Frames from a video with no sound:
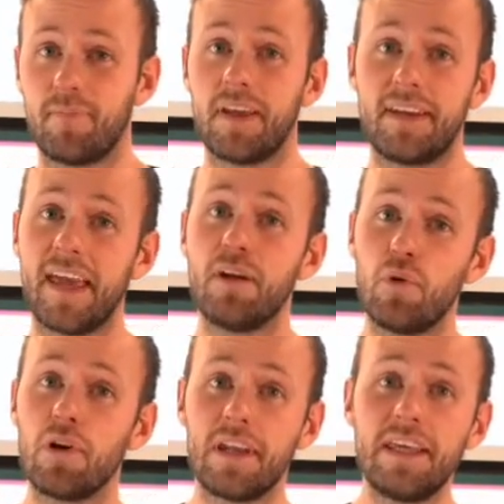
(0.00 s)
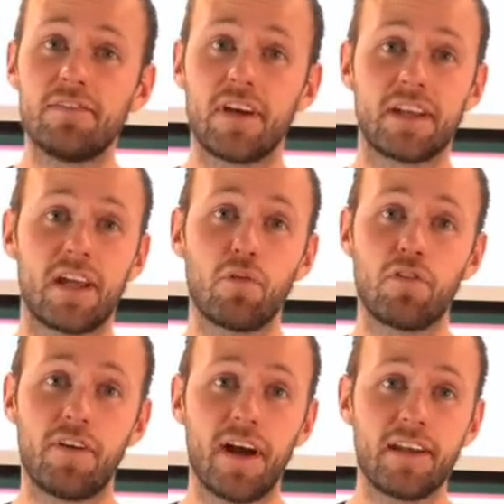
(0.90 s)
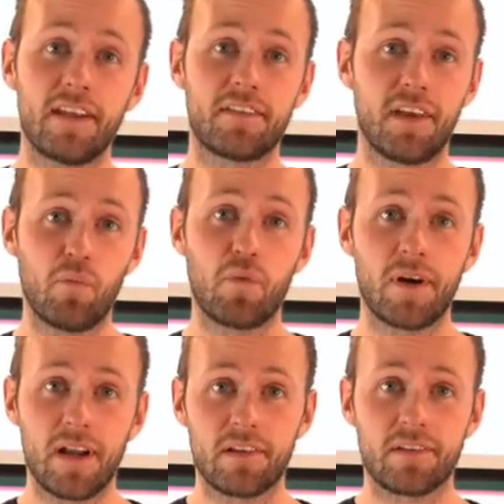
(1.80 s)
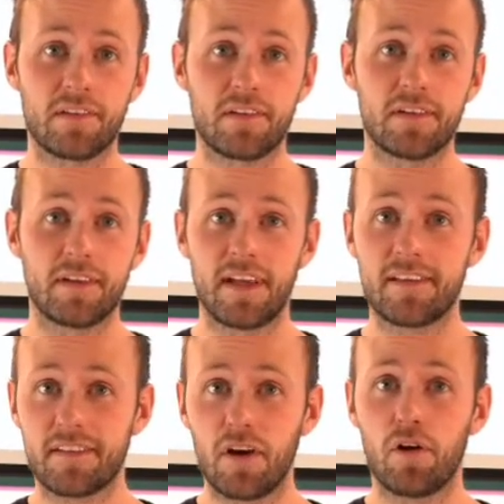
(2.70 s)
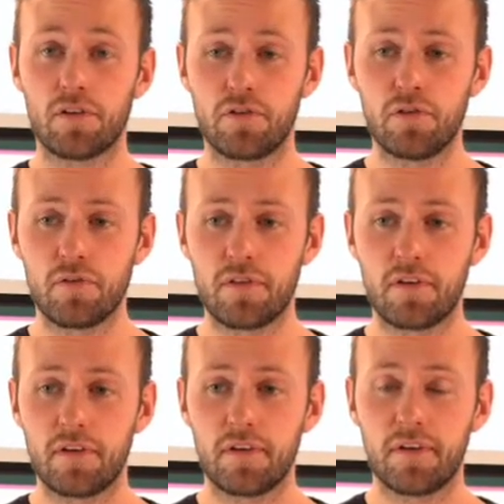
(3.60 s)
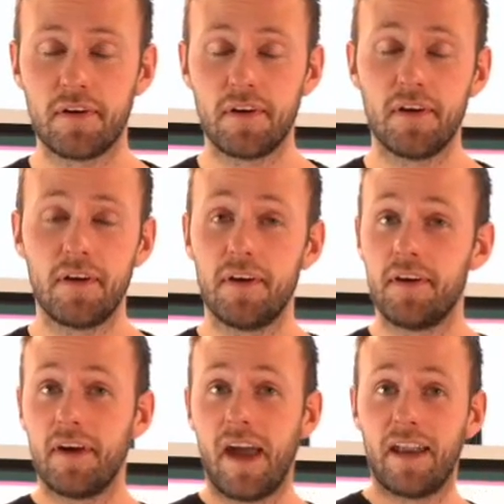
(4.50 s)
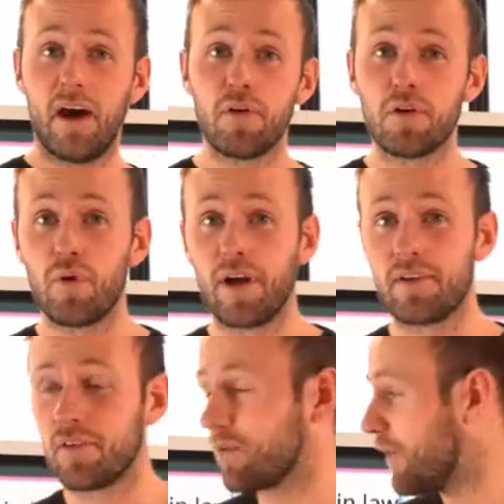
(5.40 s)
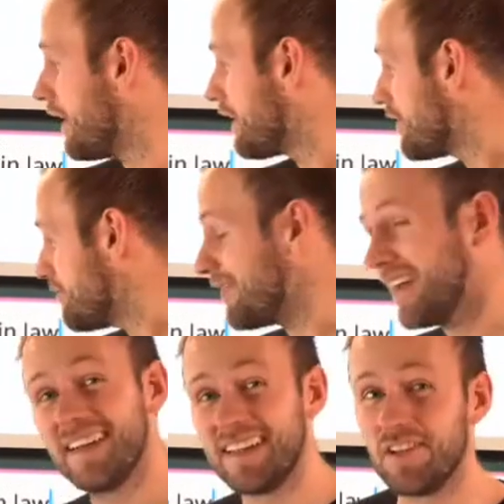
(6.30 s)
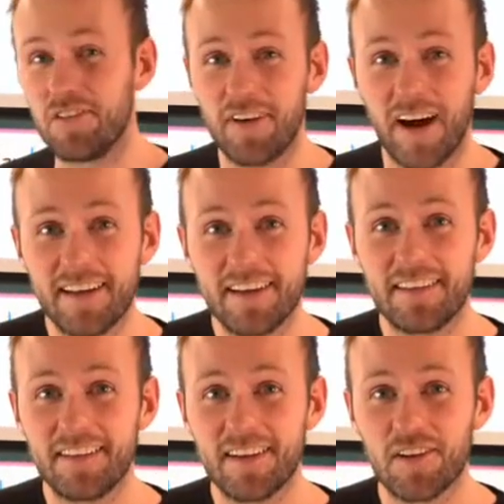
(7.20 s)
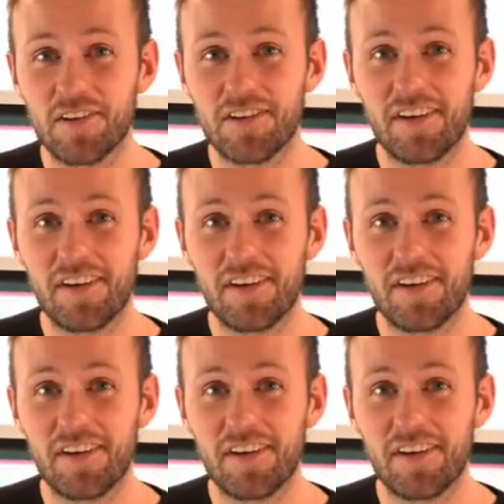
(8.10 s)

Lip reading: they will leave and they will find it somewhere else. That's the hard truth. And now you're wondering, well, did you find anything good?